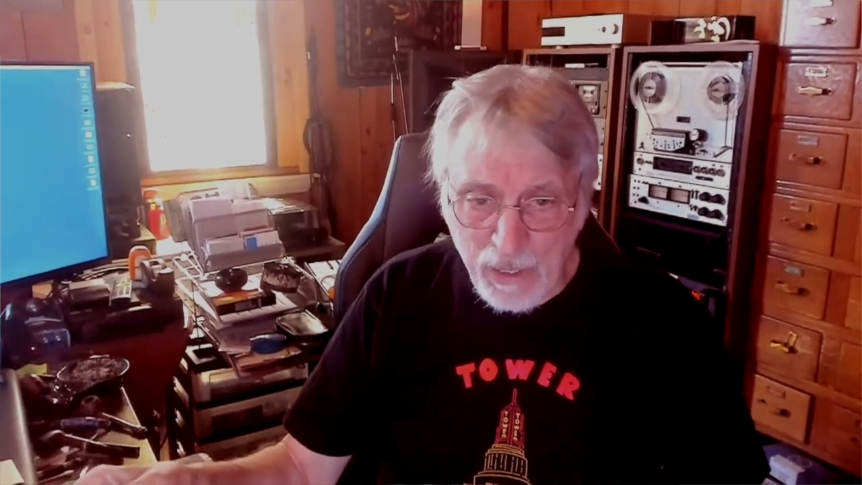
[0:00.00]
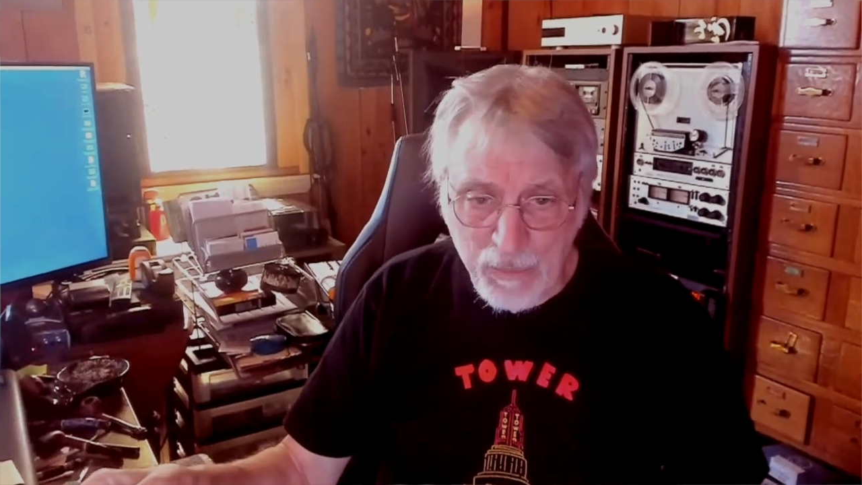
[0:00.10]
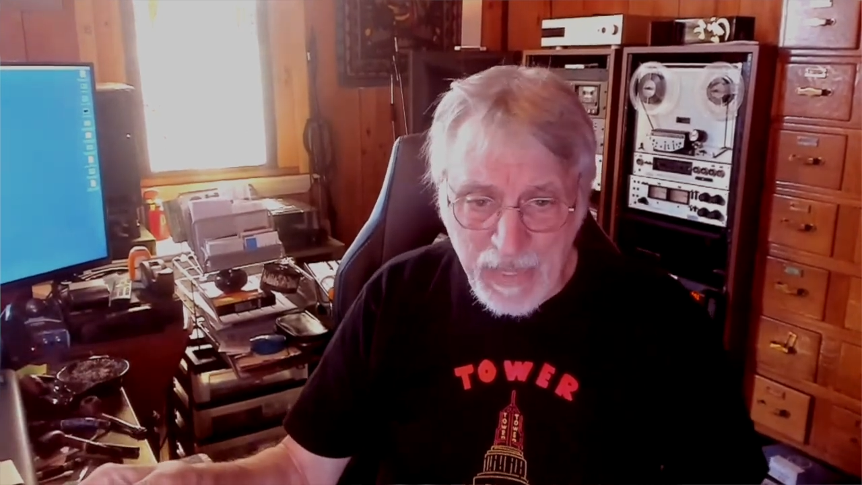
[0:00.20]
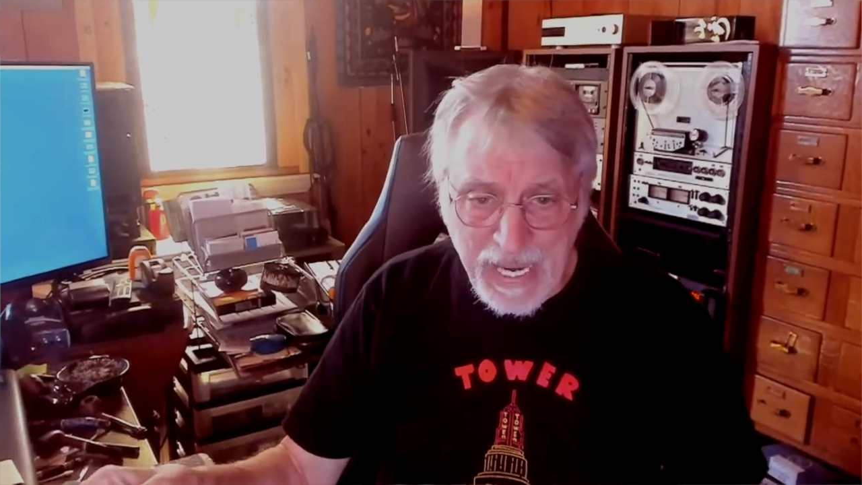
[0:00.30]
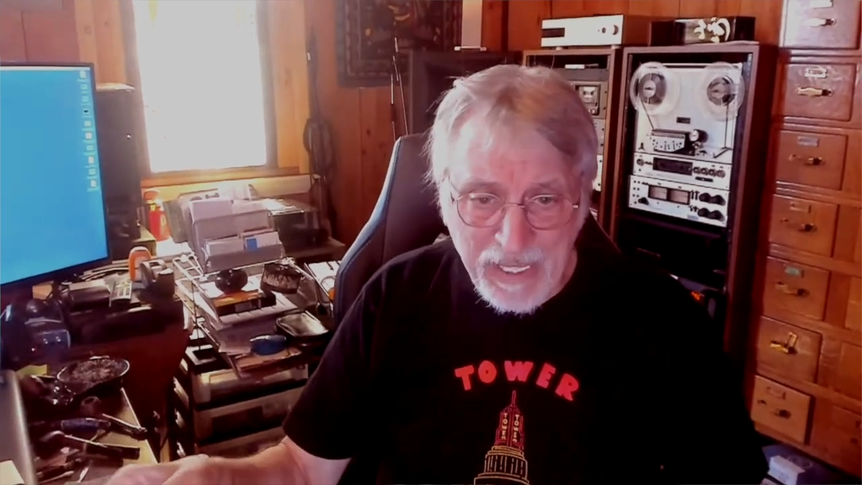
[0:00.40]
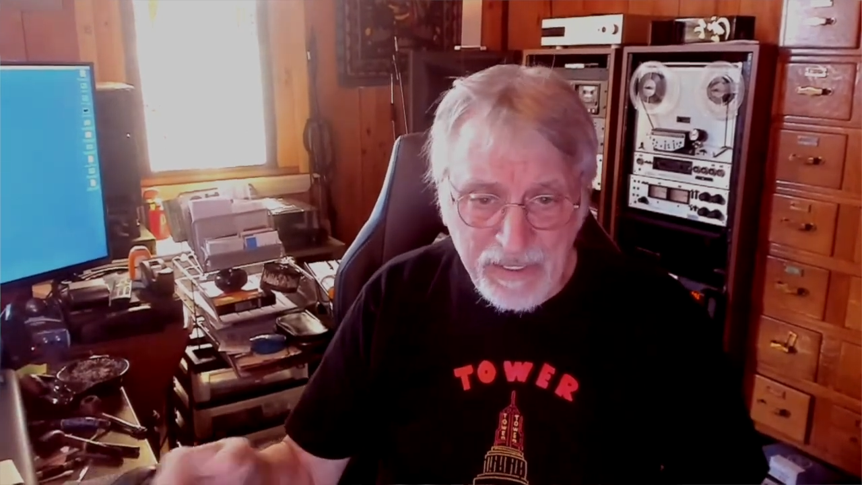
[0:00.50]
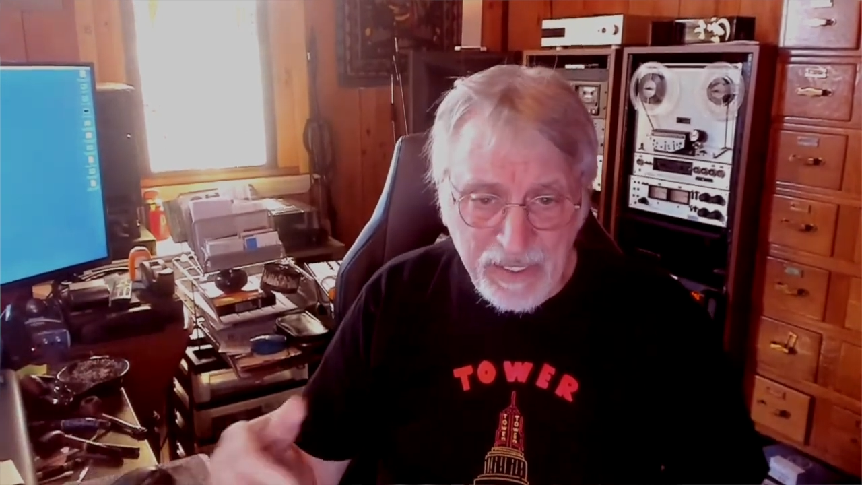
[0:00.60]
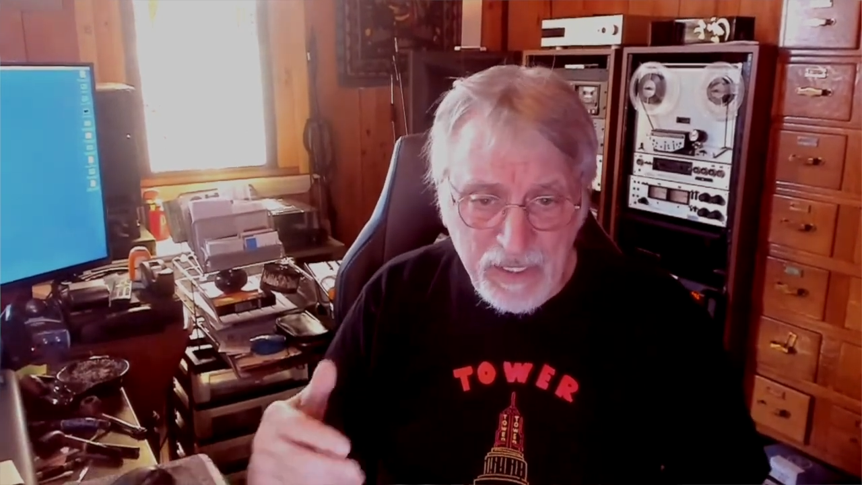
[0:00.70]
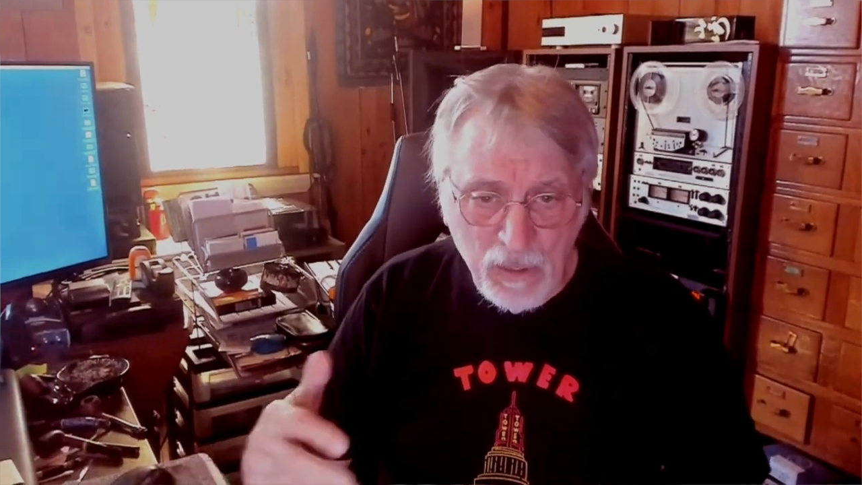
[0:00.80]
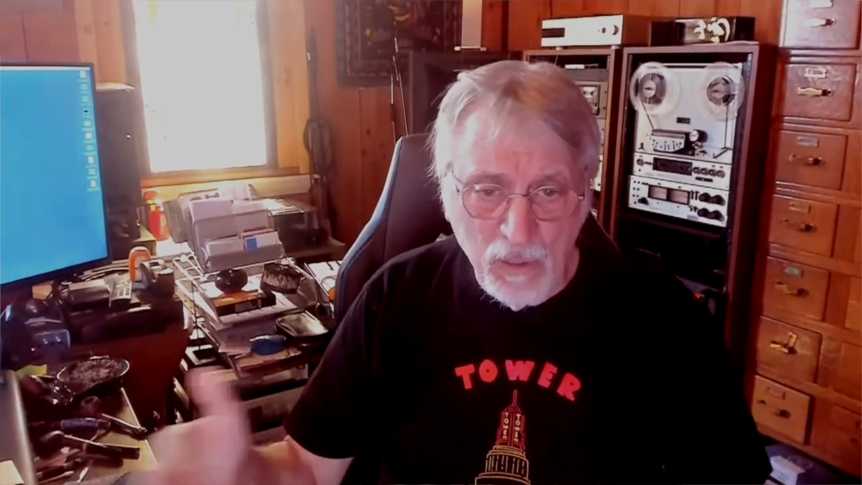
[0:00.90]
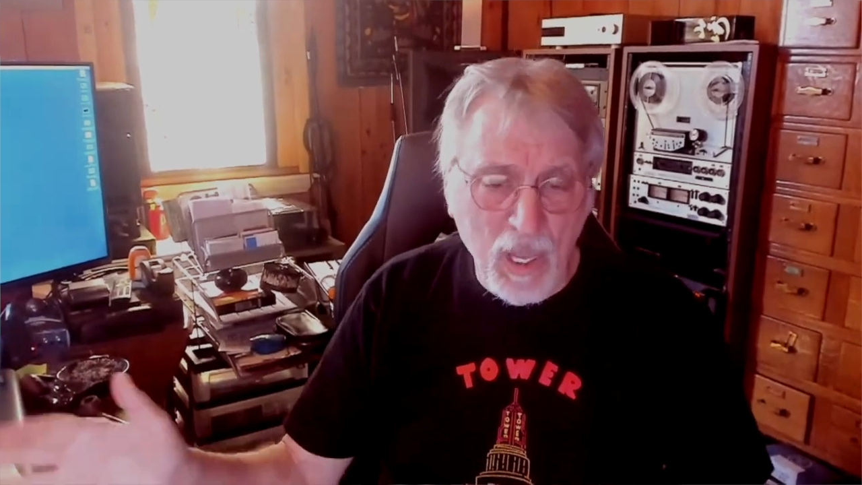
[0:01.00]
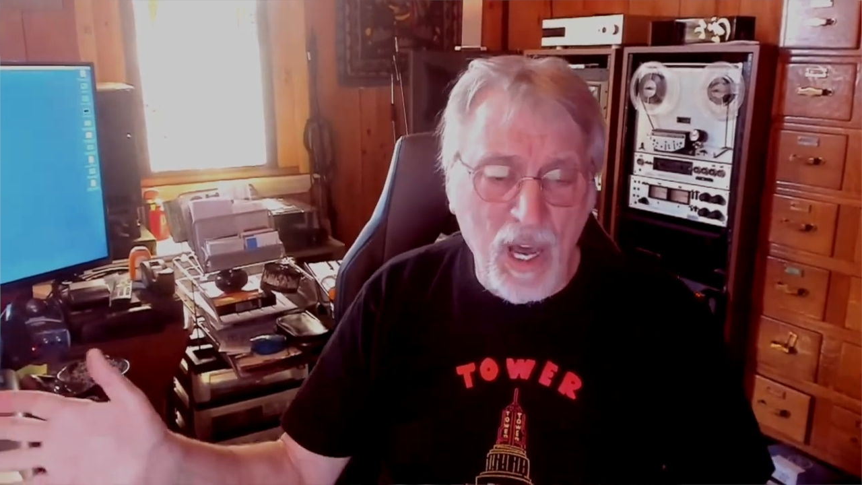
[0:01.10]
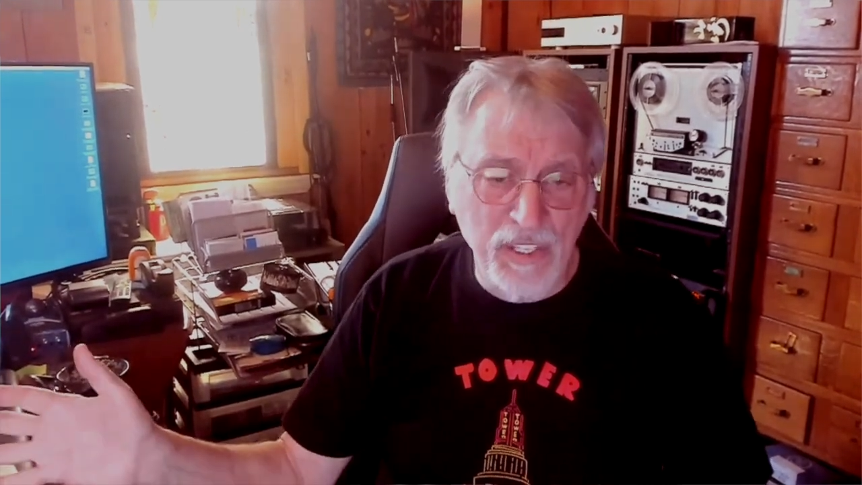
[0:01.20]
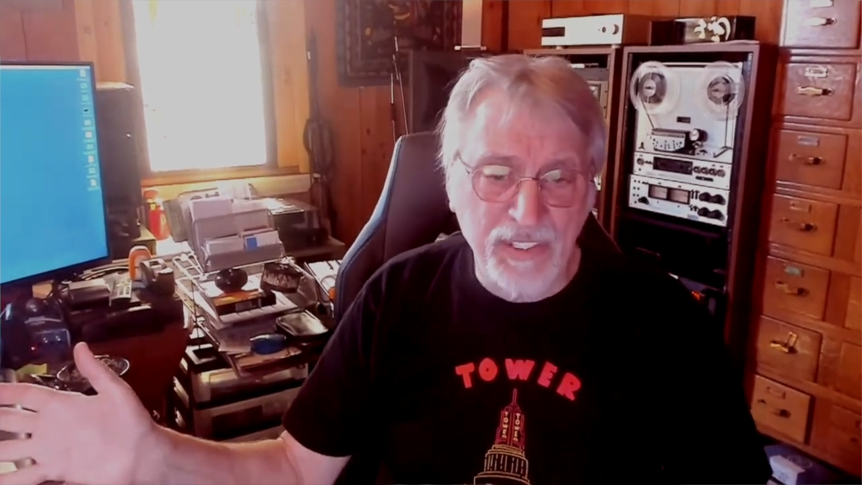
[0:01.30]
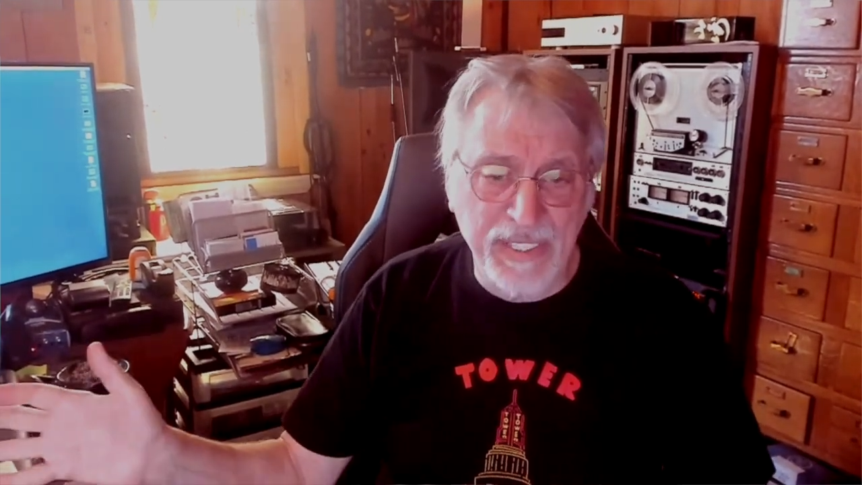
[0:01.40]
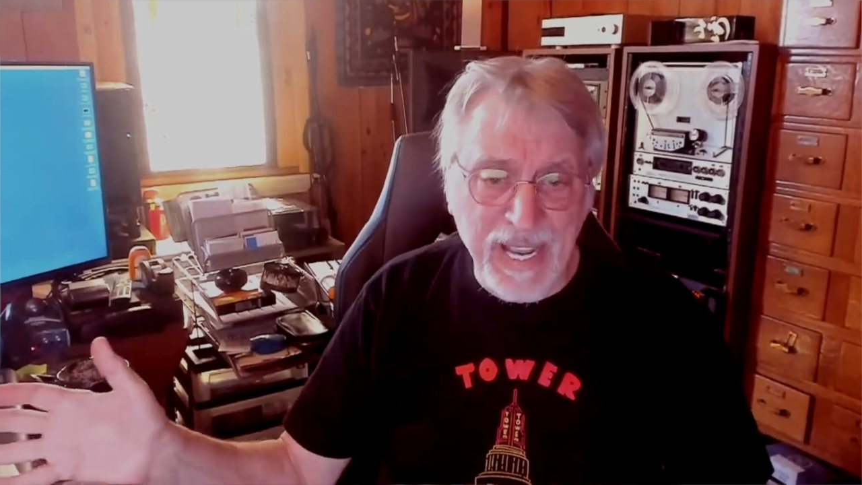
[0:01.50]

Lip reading: the mix, you lost